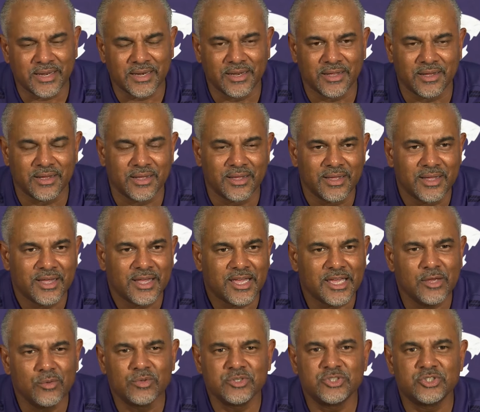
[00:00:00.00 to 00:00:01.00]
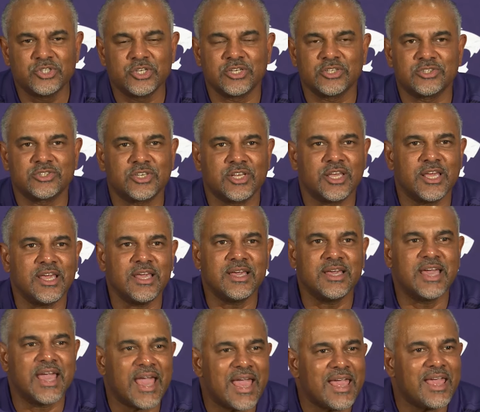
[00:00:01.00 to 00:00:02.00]
And uh, he was just he
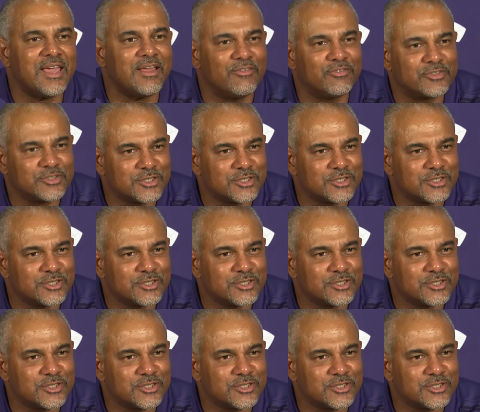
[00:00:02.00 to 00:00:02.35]
gave